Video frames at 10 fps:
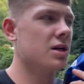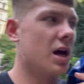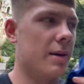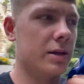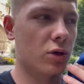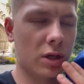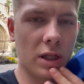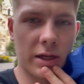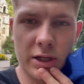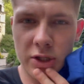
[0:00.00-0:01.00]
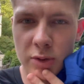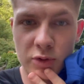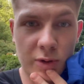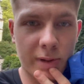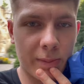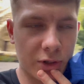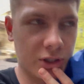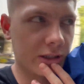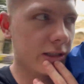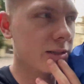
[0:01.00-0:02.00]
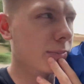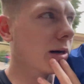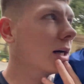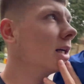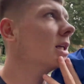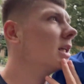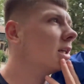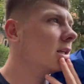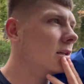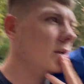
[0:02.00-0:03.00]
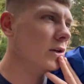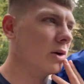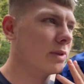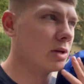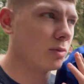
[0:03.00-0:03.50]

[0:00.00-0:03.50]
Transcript: I mean, not gonna lie, they could do with trimming the bushes at least, but, you know, with it not